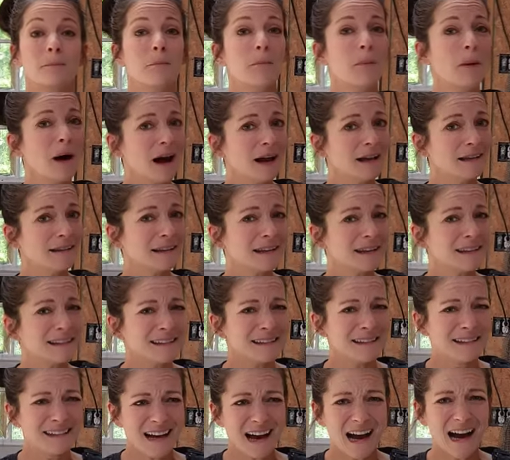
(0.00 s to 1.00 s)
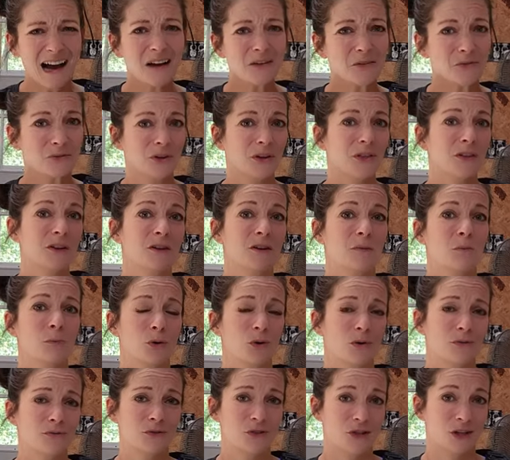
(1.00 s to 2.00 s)
but not for the
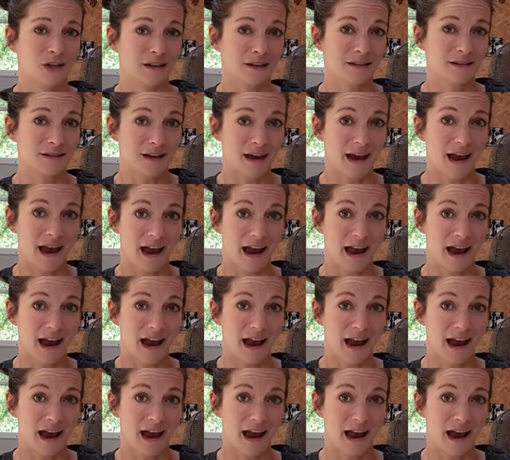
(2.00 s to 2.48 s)
number of chickens I